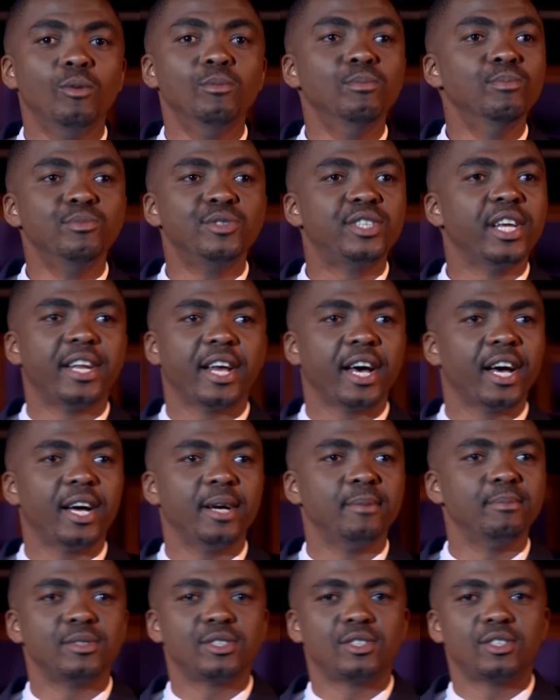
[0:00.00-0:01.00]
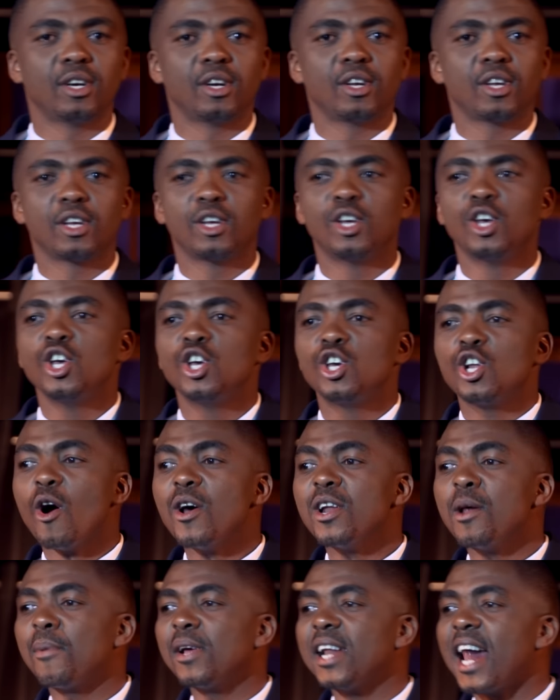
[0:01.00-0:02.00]
ums and ums, Joe. You don't
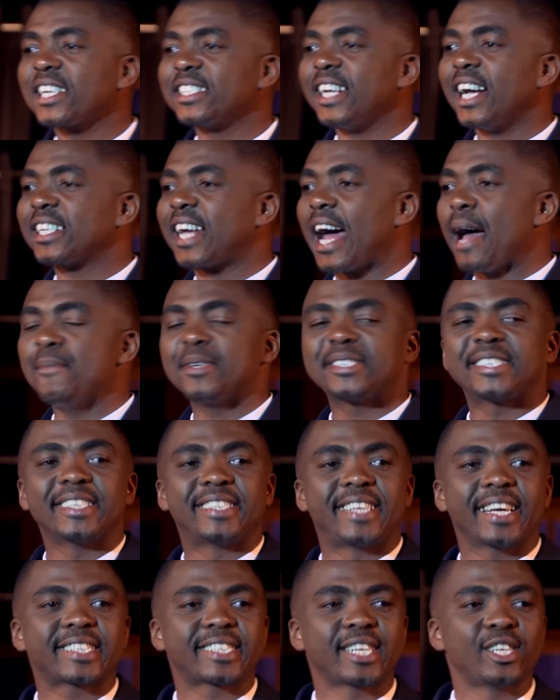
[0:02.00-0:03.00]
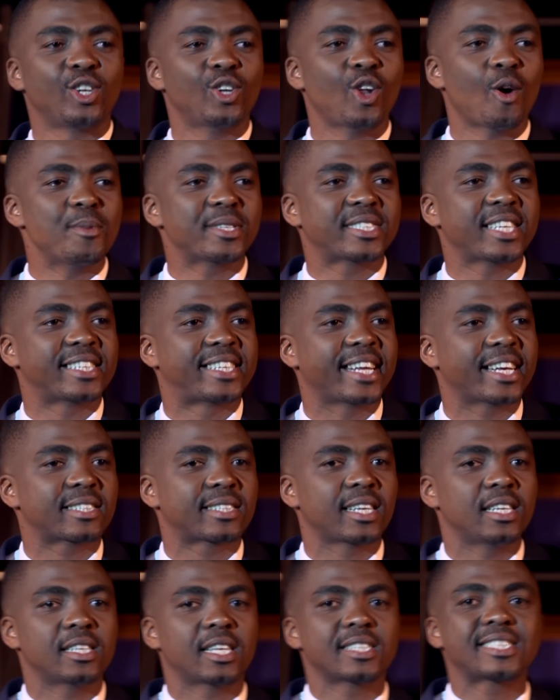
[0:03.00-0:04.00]
want to be like that guy, Mr. Dixon. You know, Mr.
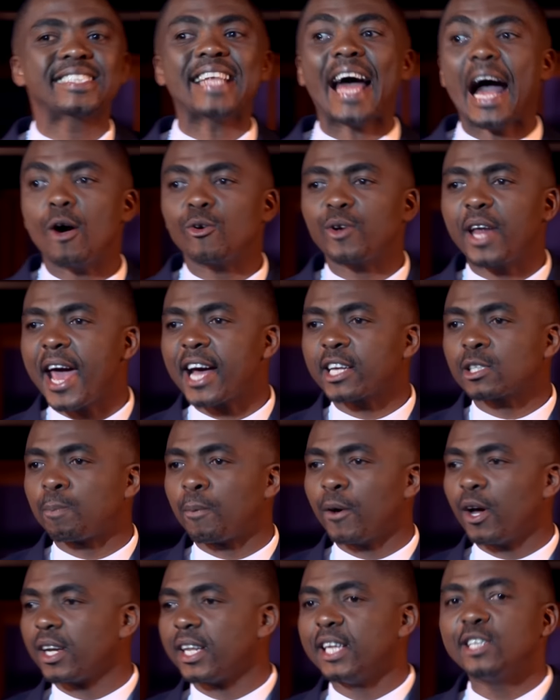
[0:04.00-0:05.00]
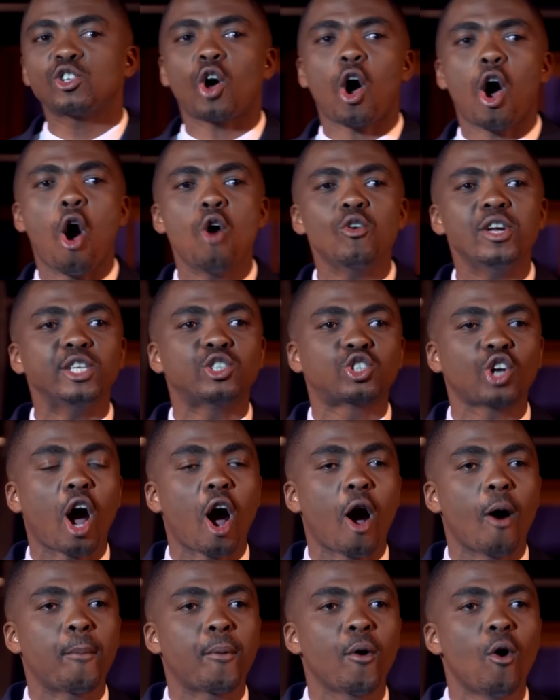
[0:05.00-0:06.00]
Dixon, the sound expert, his only
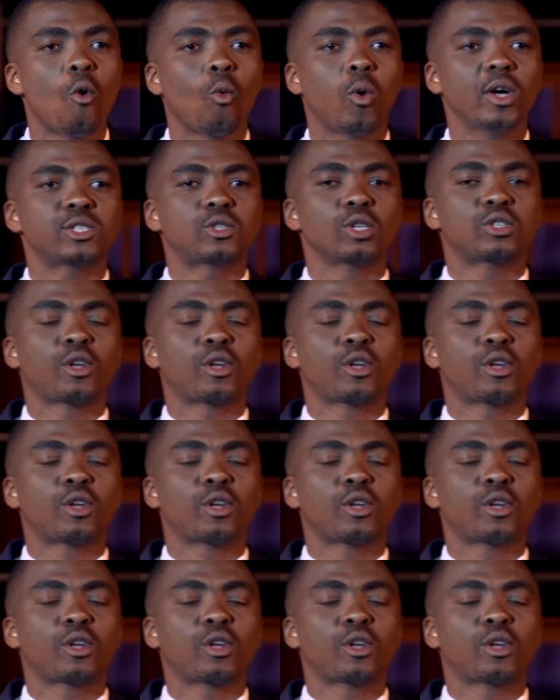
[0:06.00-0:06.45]
job was to